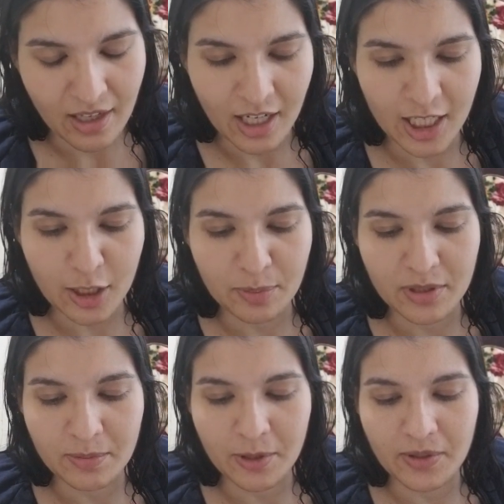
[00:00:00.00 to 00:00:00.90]
I
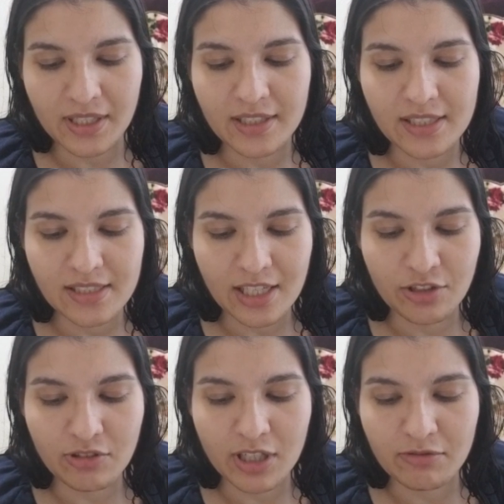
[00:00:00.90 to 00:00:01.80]
opened both eyes and
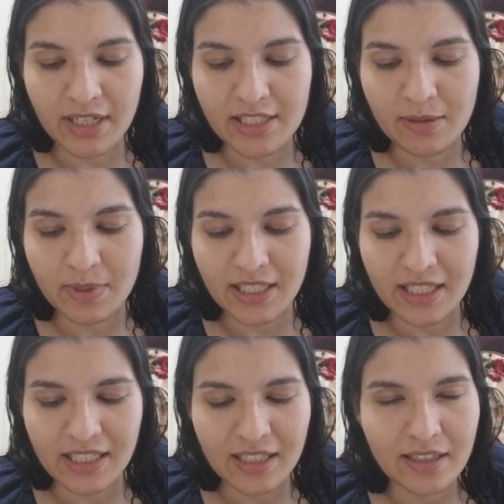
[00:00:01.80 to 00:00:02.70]
tried raising my
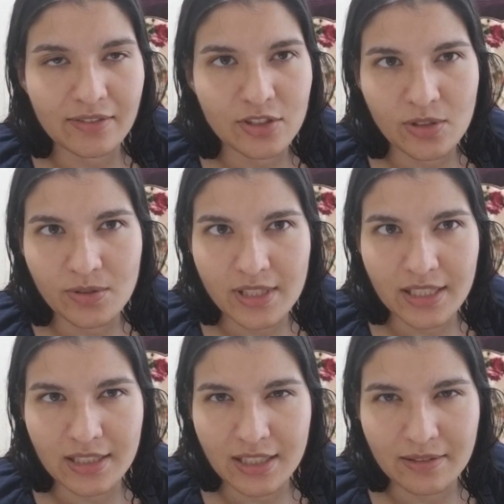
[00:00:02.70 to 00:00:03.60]
head ever so
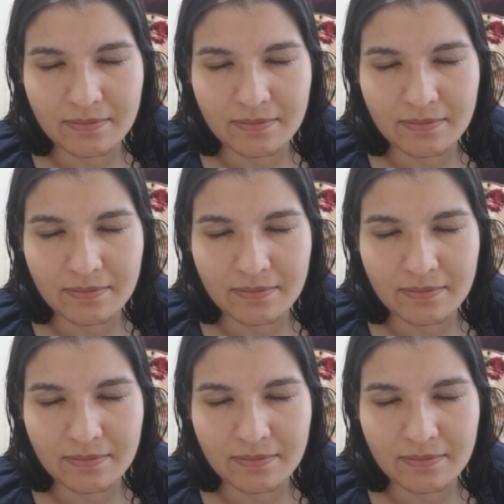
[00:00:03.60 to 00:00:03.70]
slightly.